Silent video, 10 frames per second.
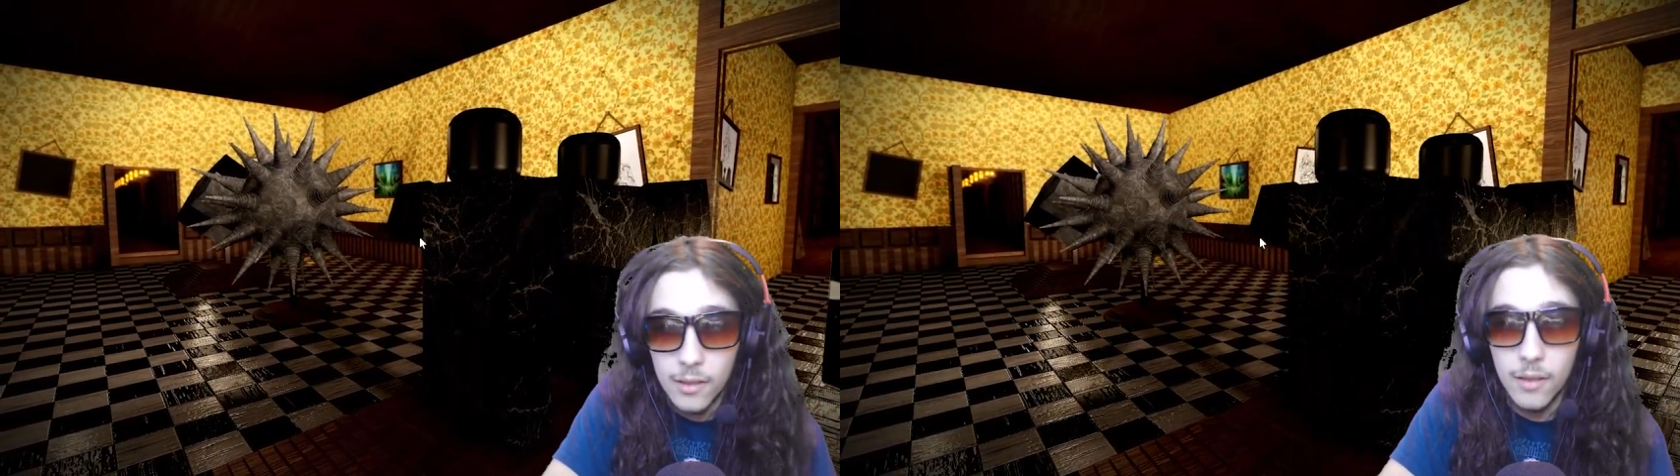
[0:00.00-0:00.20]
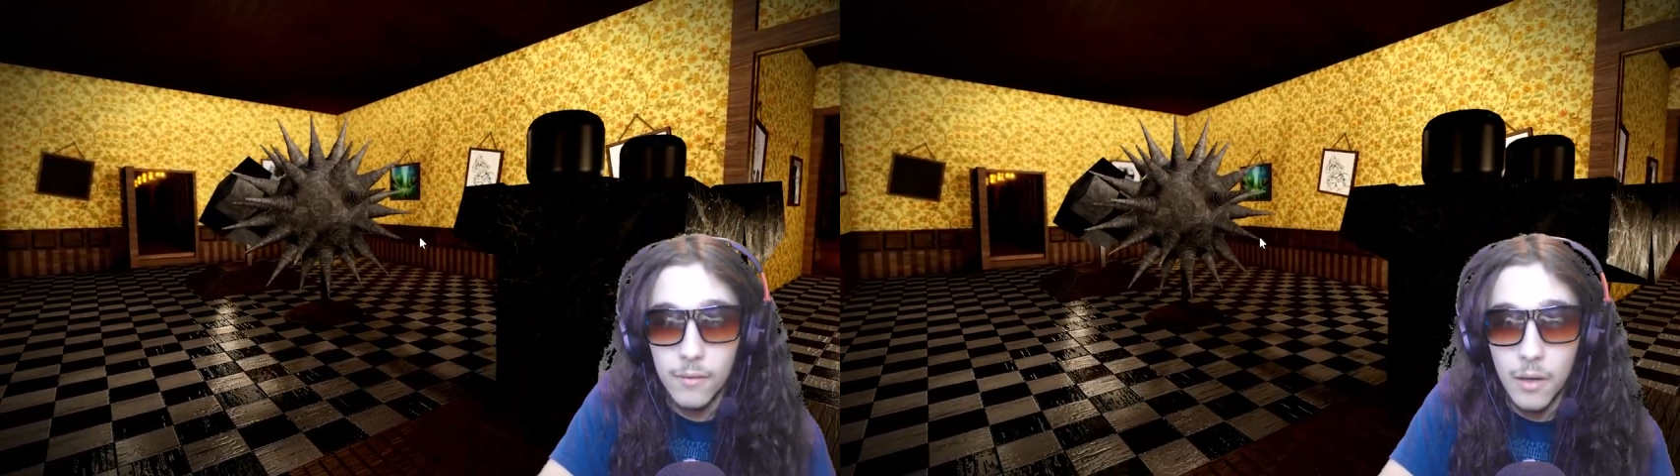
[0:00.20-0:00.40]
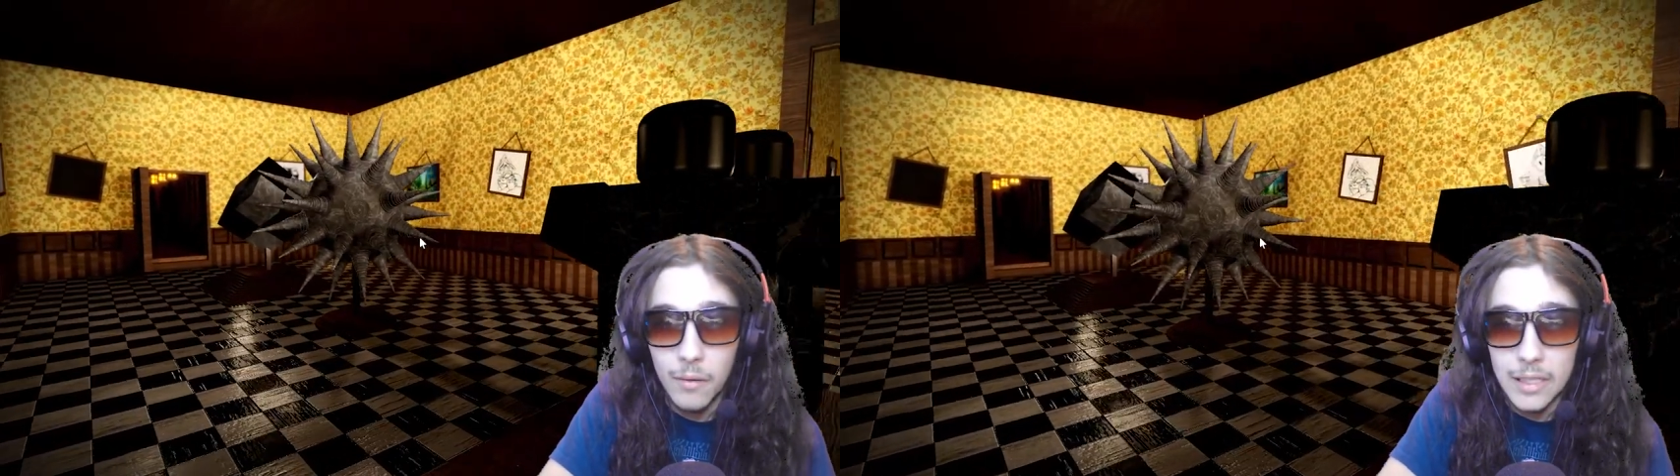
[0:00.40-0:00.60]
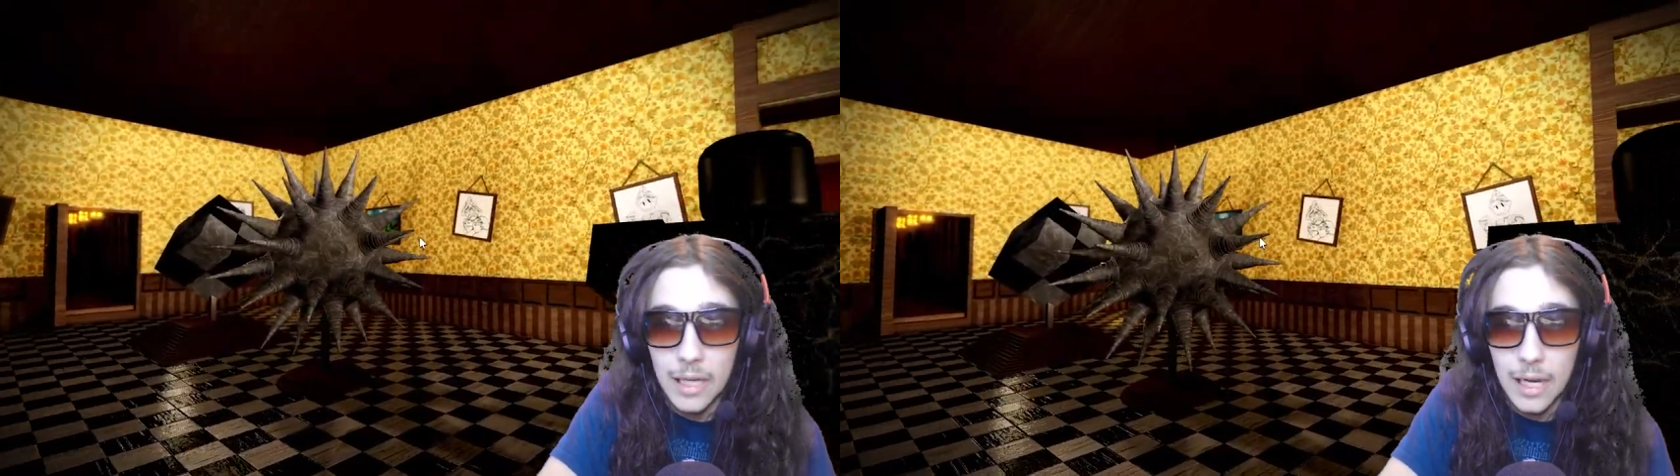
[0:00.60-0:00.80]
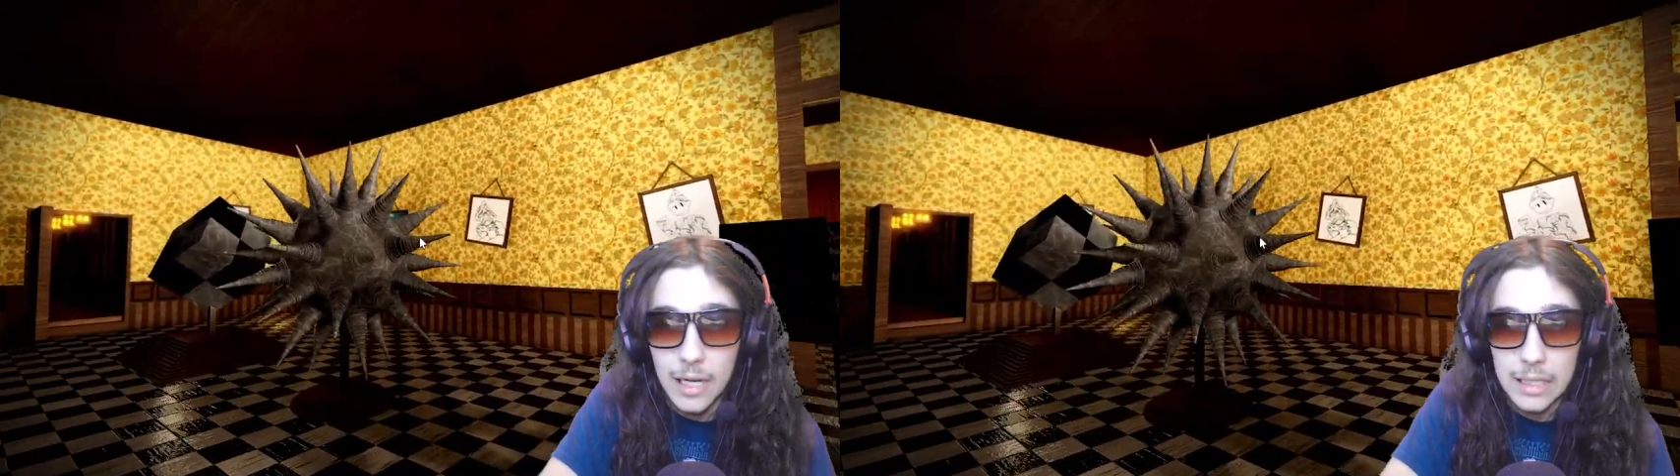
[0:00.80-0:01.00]
are very
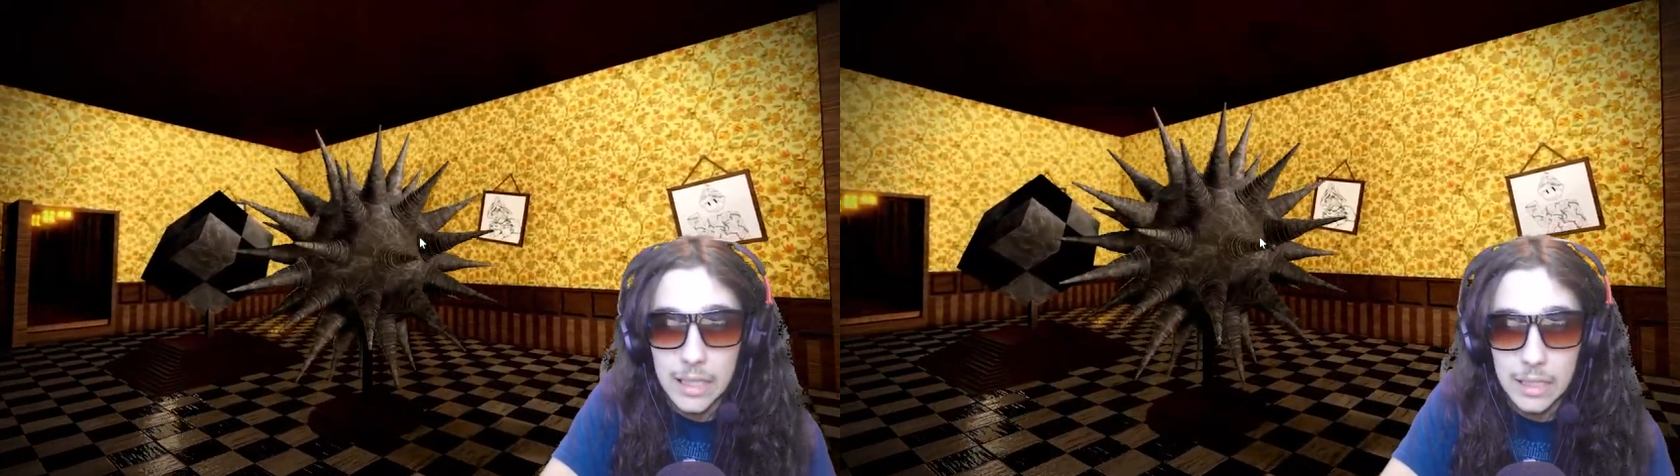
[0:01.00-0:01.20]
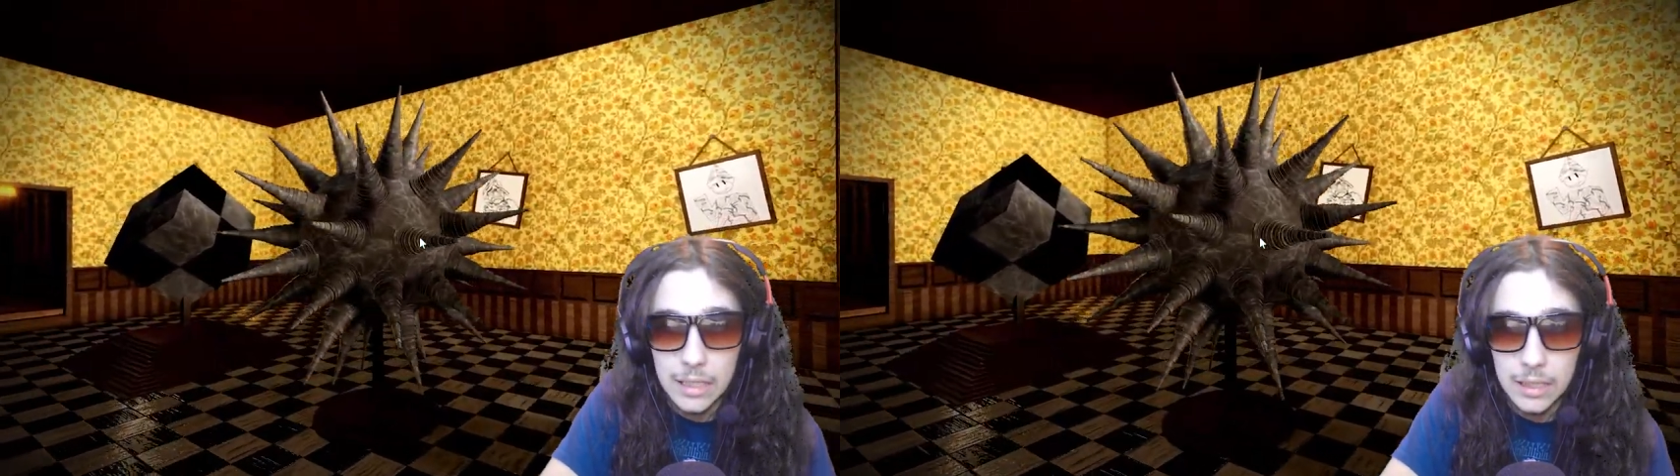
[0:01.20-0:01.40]
nice.